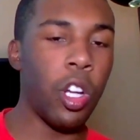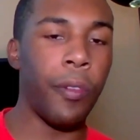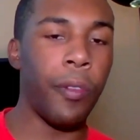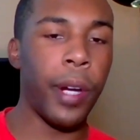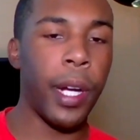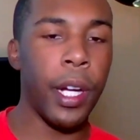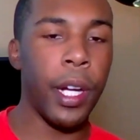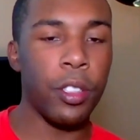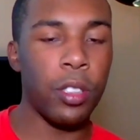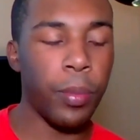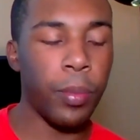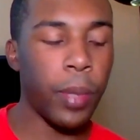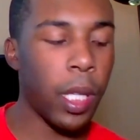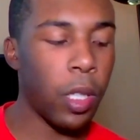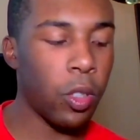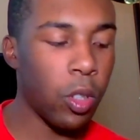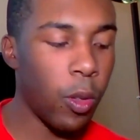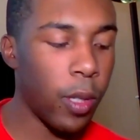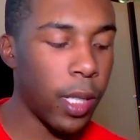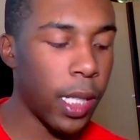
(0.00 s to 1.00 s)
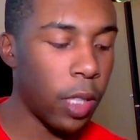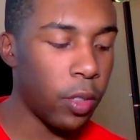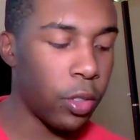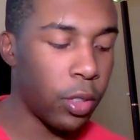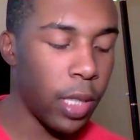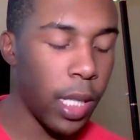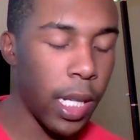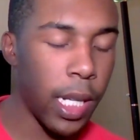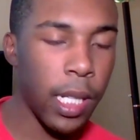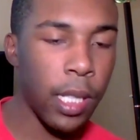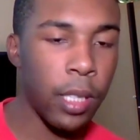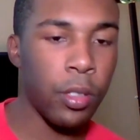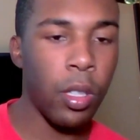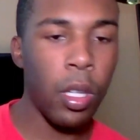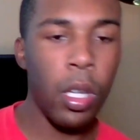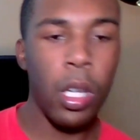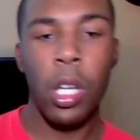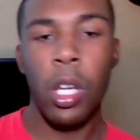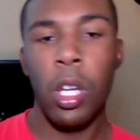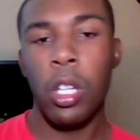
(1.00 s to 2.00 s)
she overhears some things going
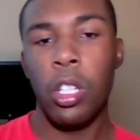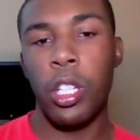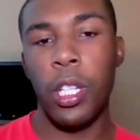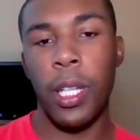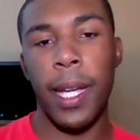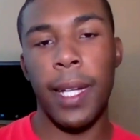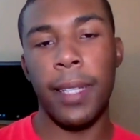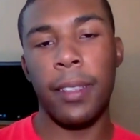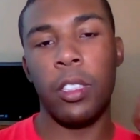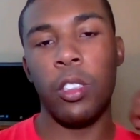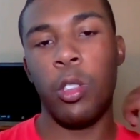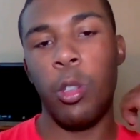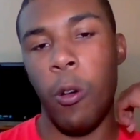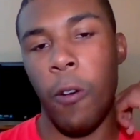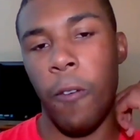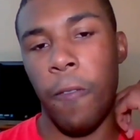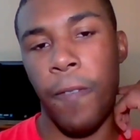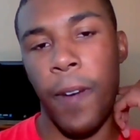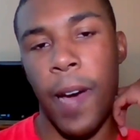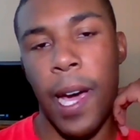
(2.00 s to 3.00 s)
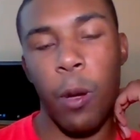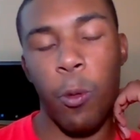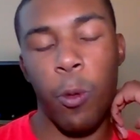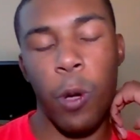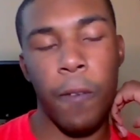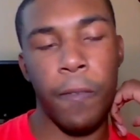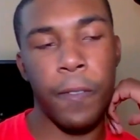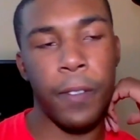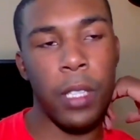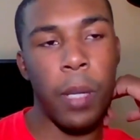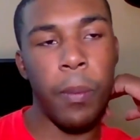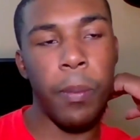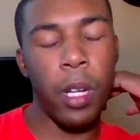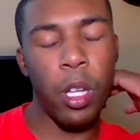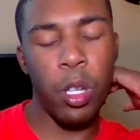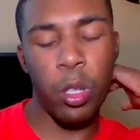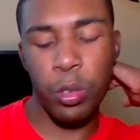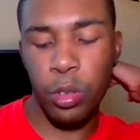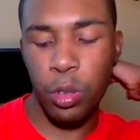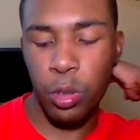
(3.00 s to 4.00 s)
downstairs. She gets into a fight with
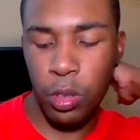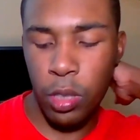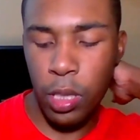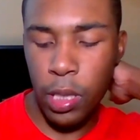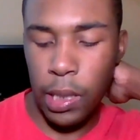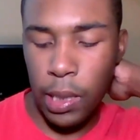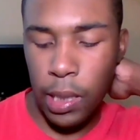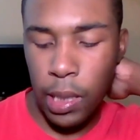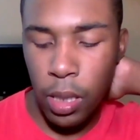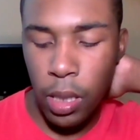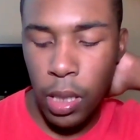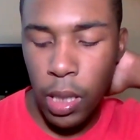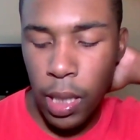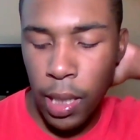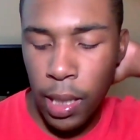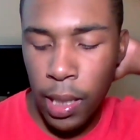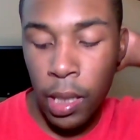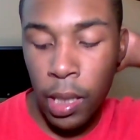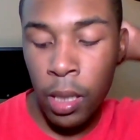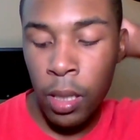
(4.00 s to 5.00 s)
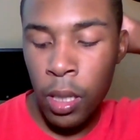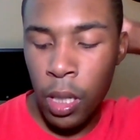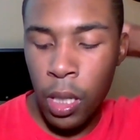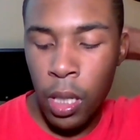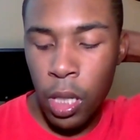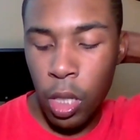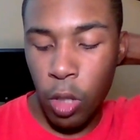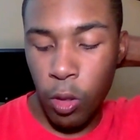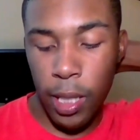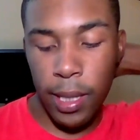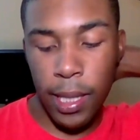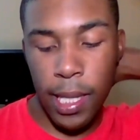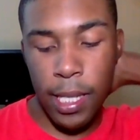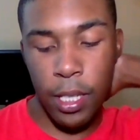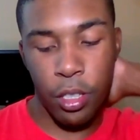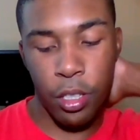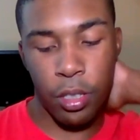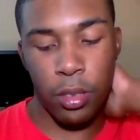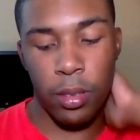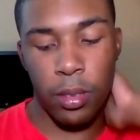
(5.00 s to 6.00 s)
somebody who's stealing the Green
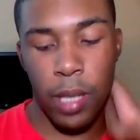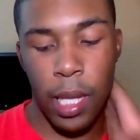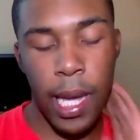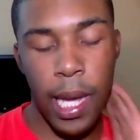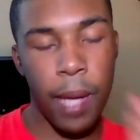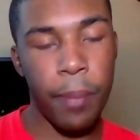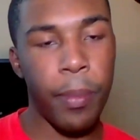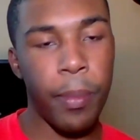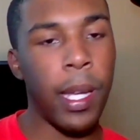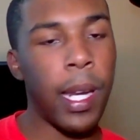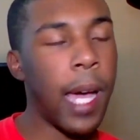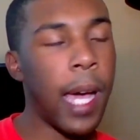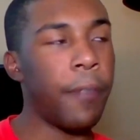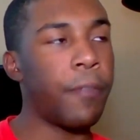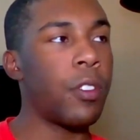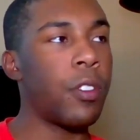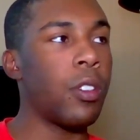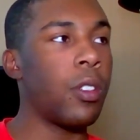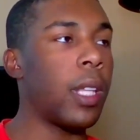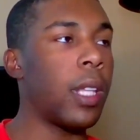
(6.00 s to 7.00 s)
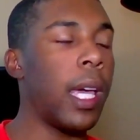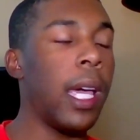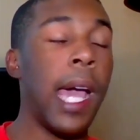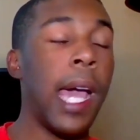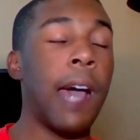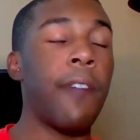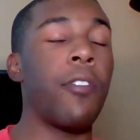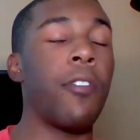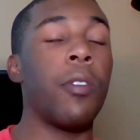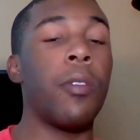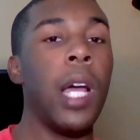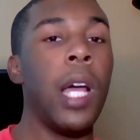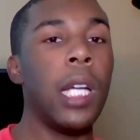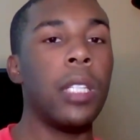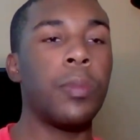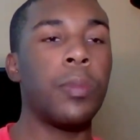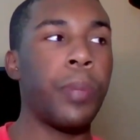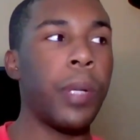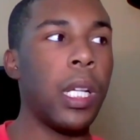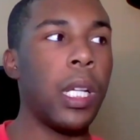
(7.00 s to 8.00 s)
Lantern's lamp. And after they have a
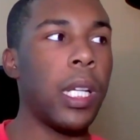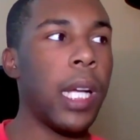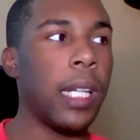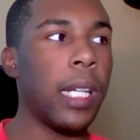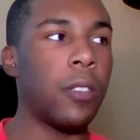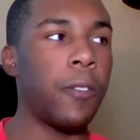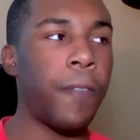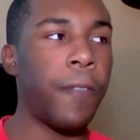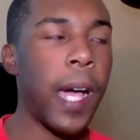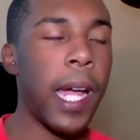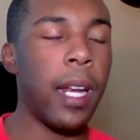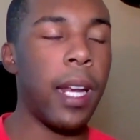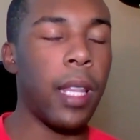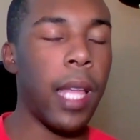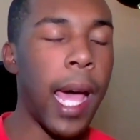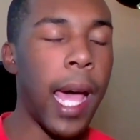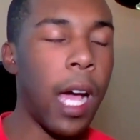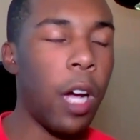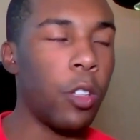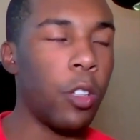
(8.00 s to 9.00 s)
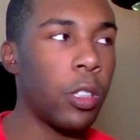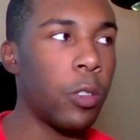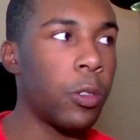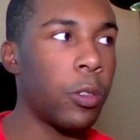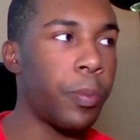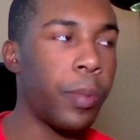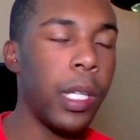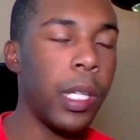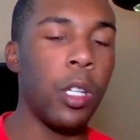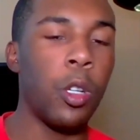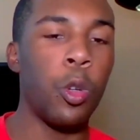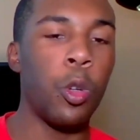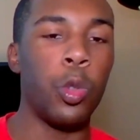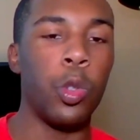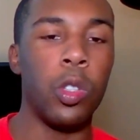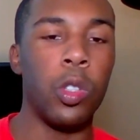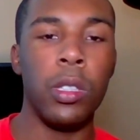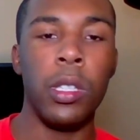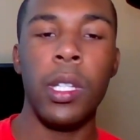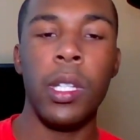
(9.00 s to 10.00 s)
nice, pretty nice fight in the house, it was pretty
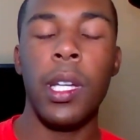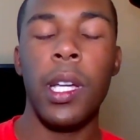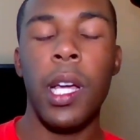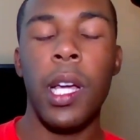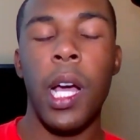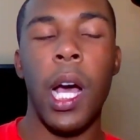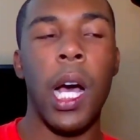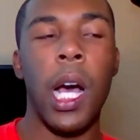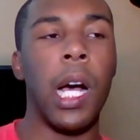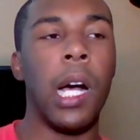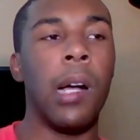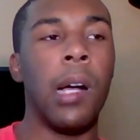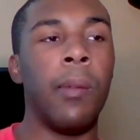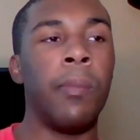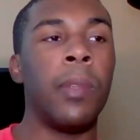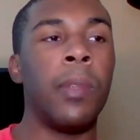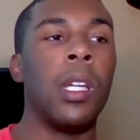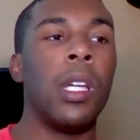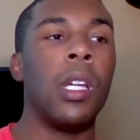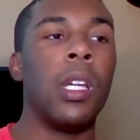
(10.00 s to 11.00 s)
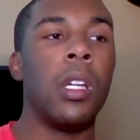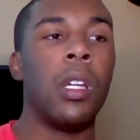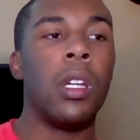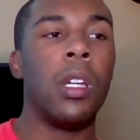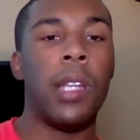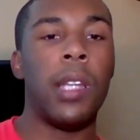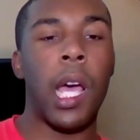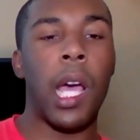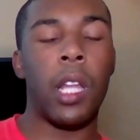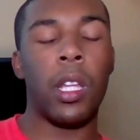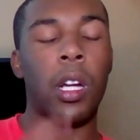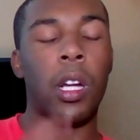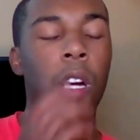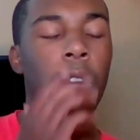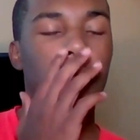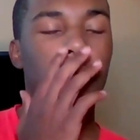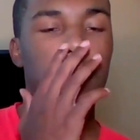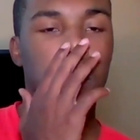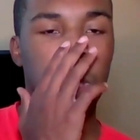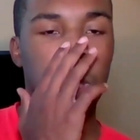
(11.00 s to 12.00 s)
cool. Now the
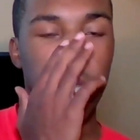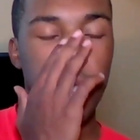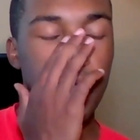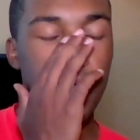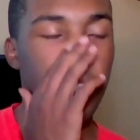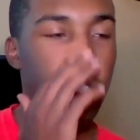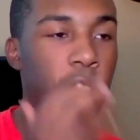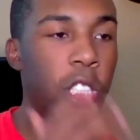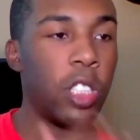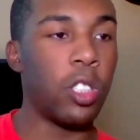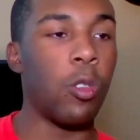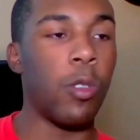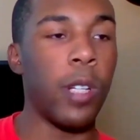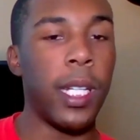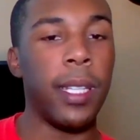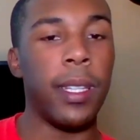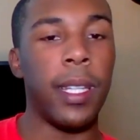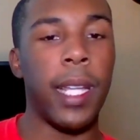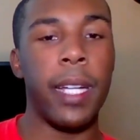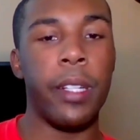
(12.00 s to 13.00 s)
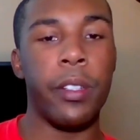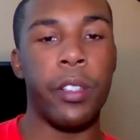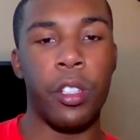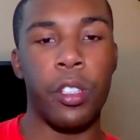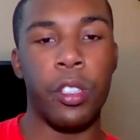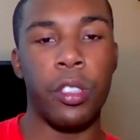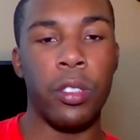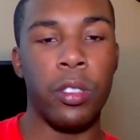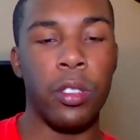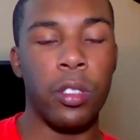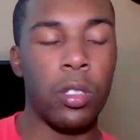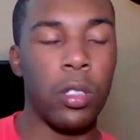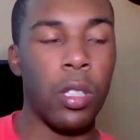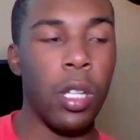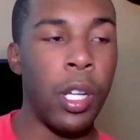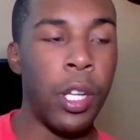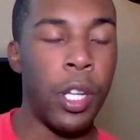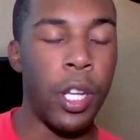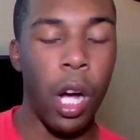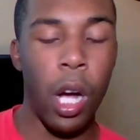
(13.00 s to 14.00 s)
girl says she's Green
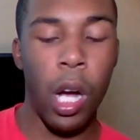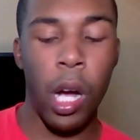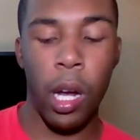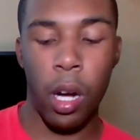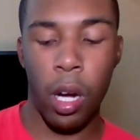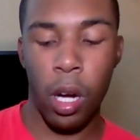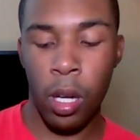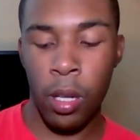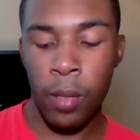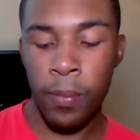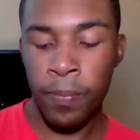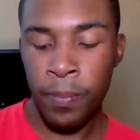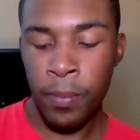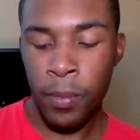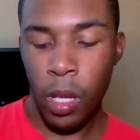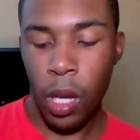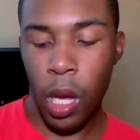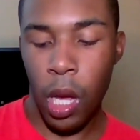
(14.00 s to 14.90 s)
Lantern's daughter,